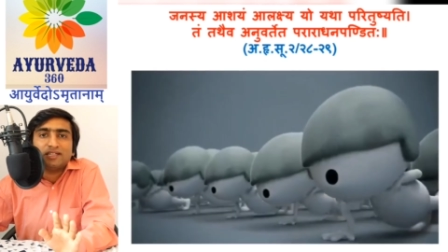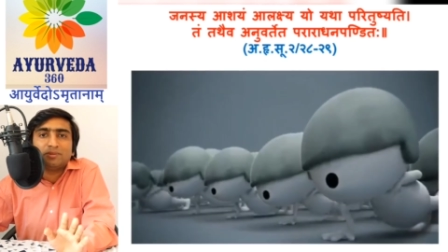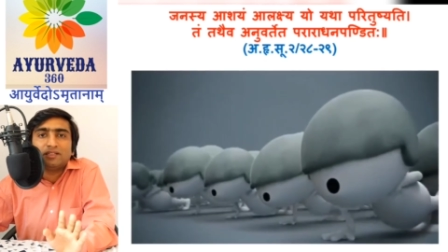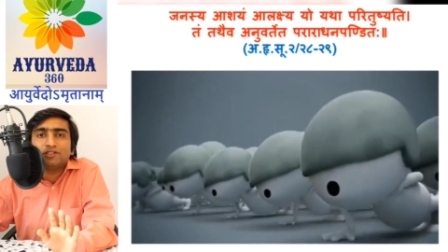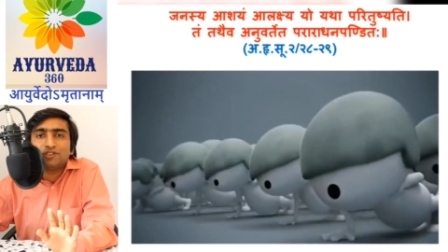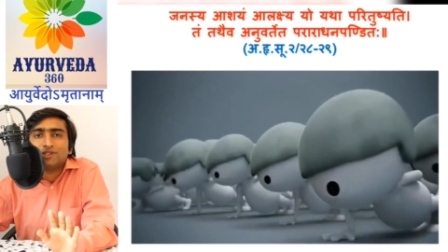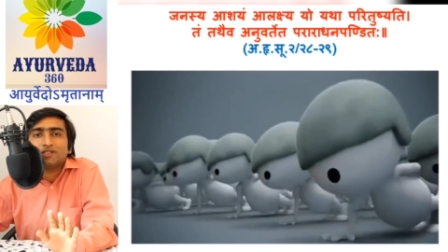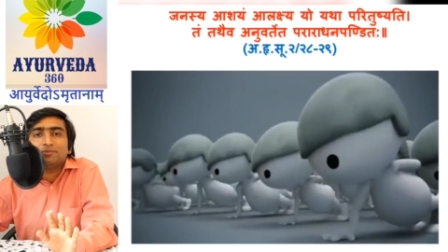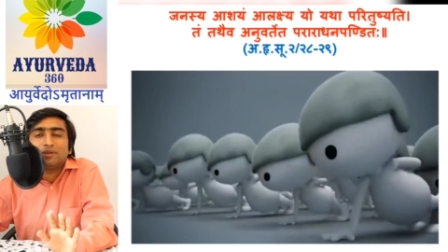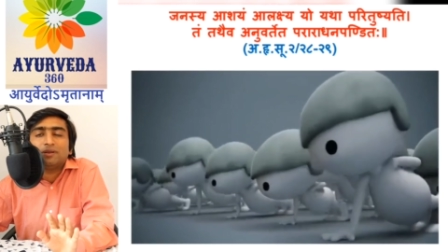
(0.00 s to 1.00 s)
As per the
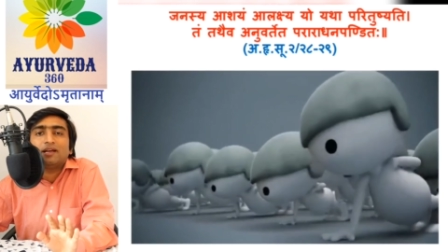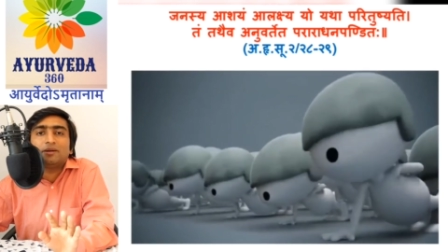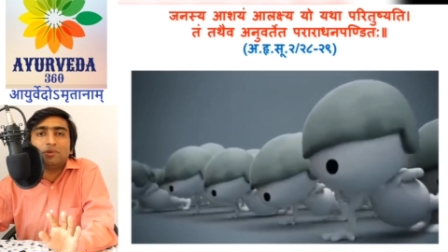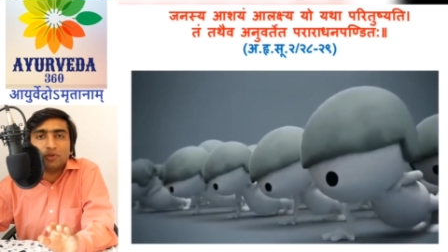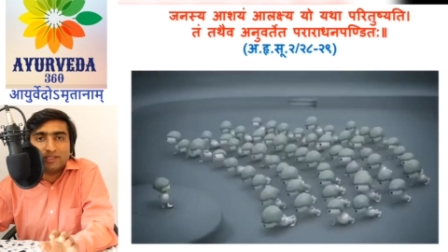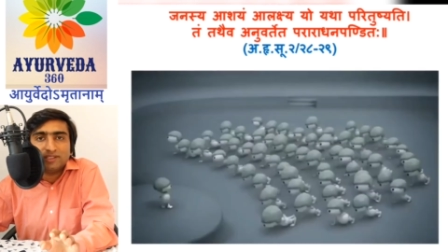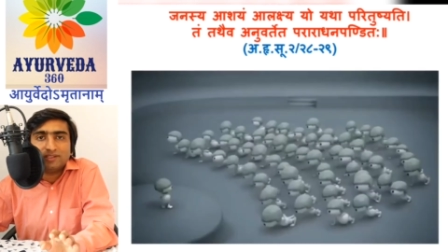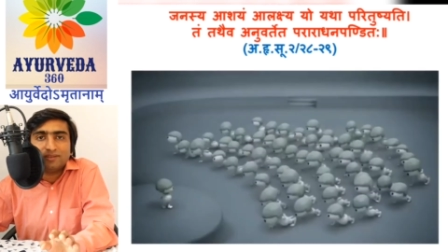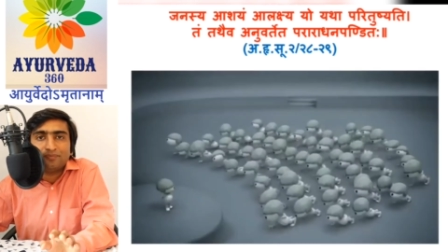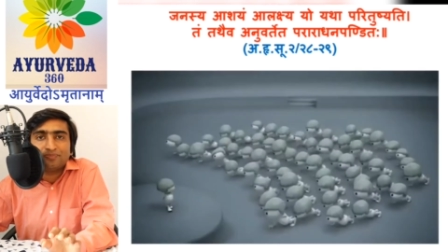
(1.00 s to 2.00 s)
situation, people are able to
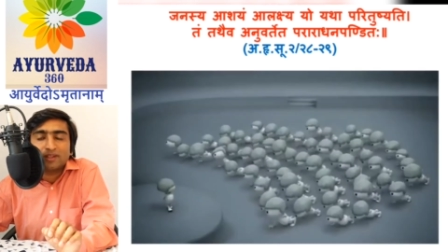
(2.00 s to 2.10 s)
assist.